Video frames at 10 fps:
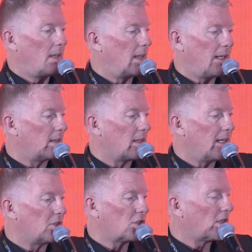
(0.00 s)

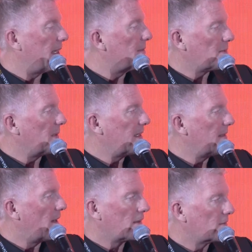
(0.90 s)
it just keeps me
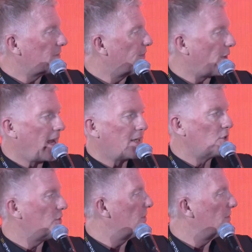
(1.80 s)
young,
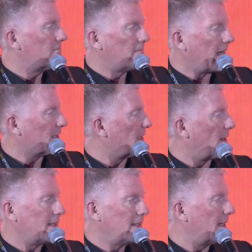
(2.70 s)
fresh,
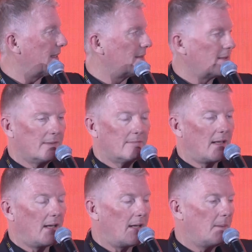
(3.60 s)
excited,
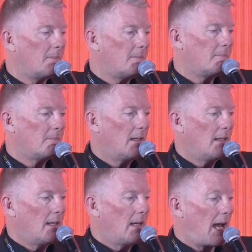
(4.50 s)
and
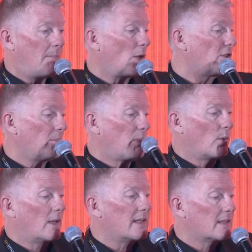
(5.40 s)
most
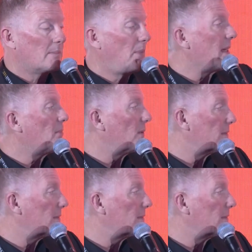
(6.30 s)
importantly, it's the people.